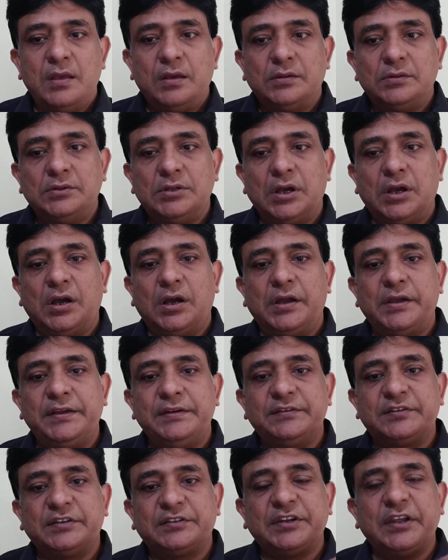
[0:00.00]
the
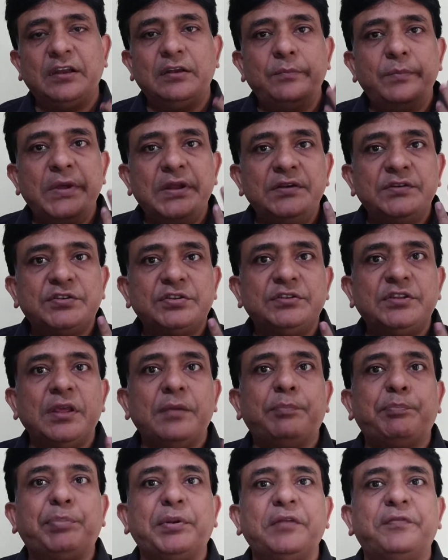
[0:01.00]
entertainment
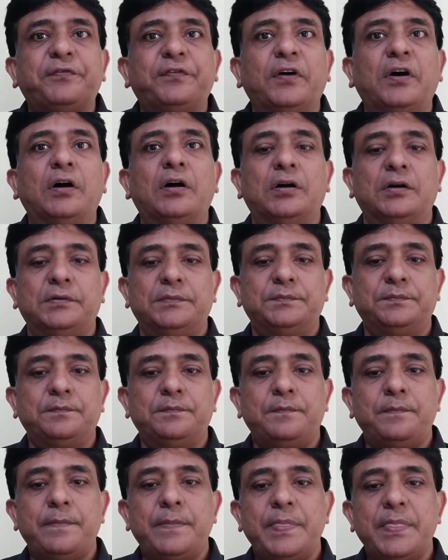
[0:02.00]
they prefer,
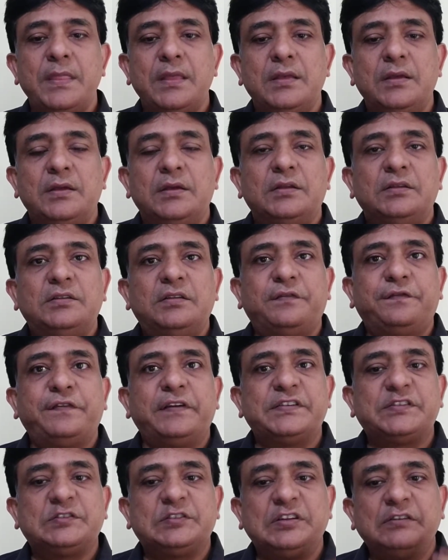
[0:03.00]
the
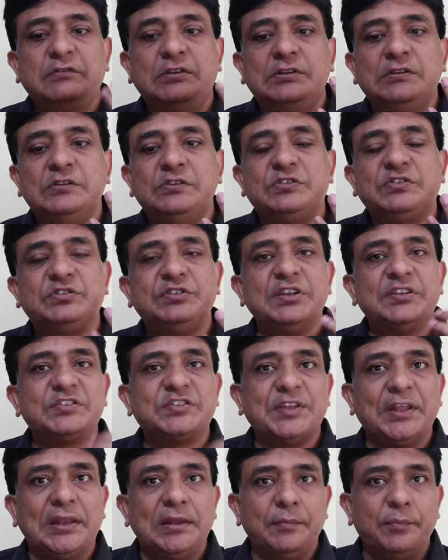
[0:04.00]
festivals they
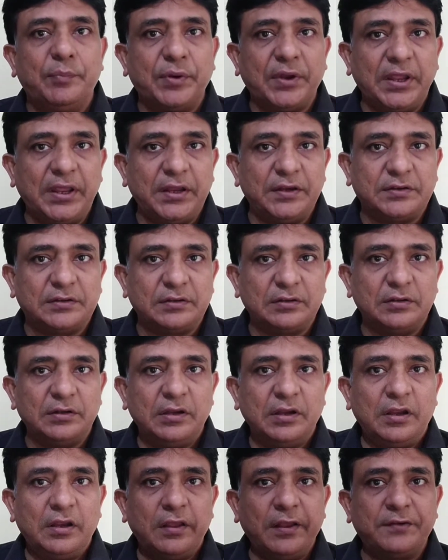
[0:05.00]
celebrate,
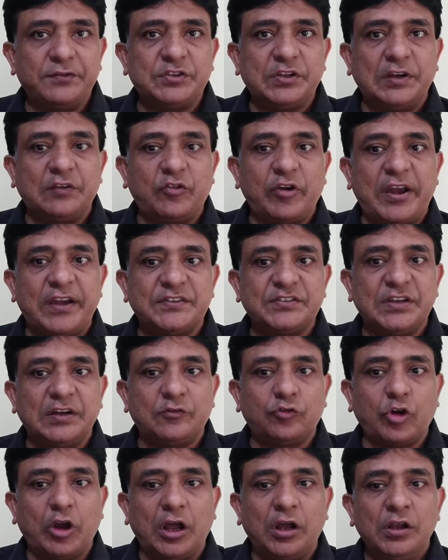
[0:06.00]
etc.,
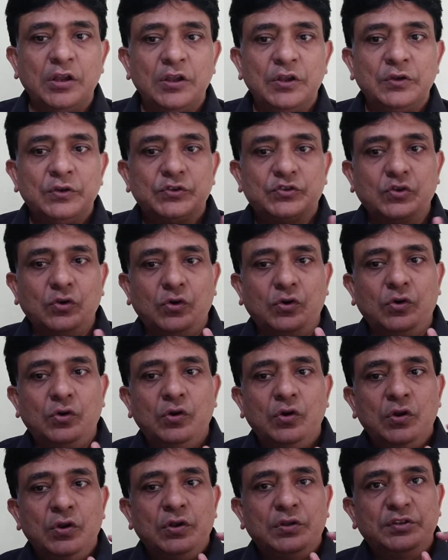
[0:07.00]
etc.
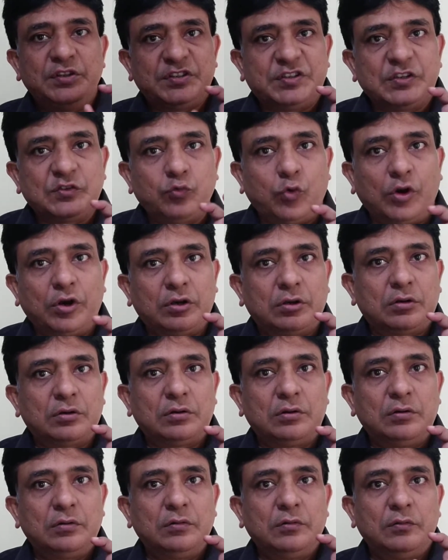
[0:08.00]
So this is
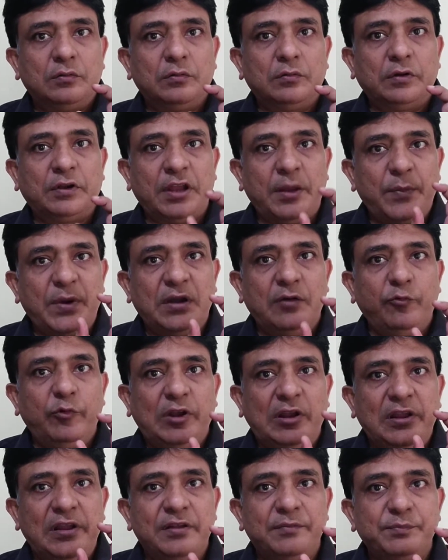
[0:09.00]
what Raymond
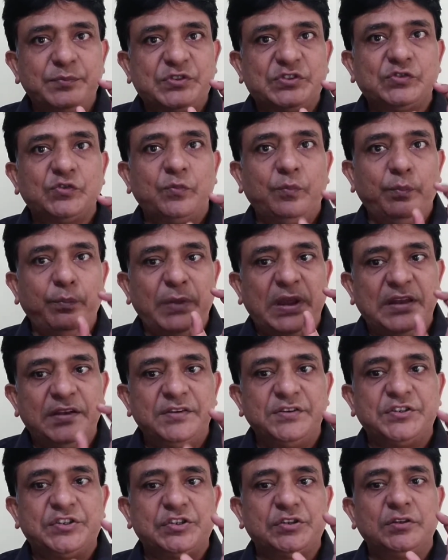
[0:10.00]
Williams
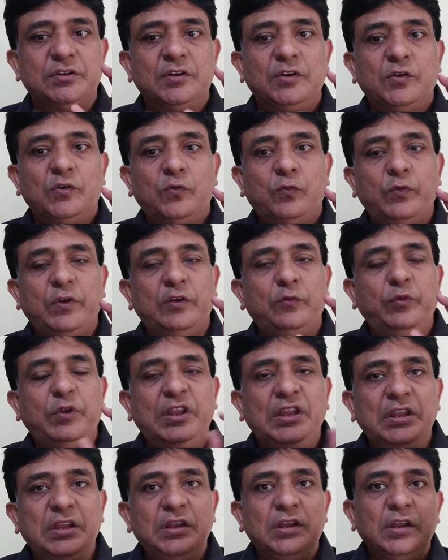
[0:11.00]
meant when
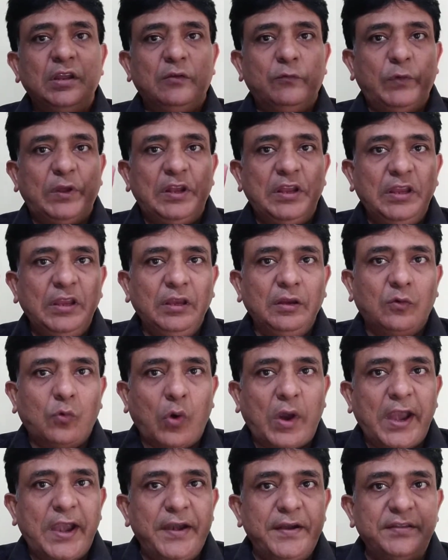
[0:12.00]
he
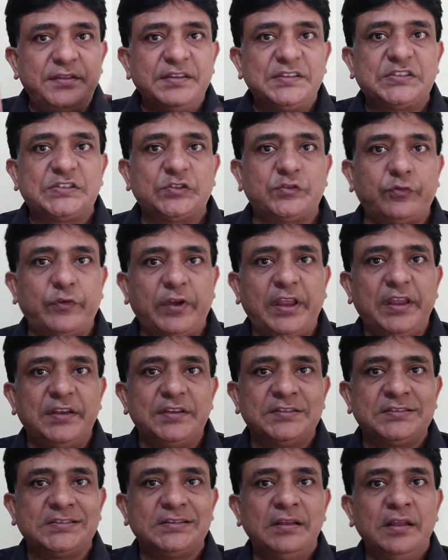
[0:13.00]
coined this
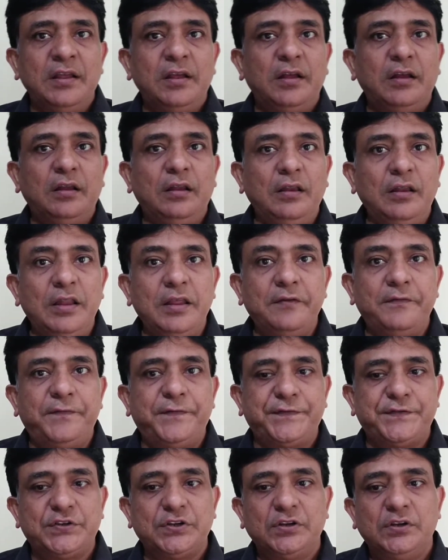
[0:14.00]
phrase lived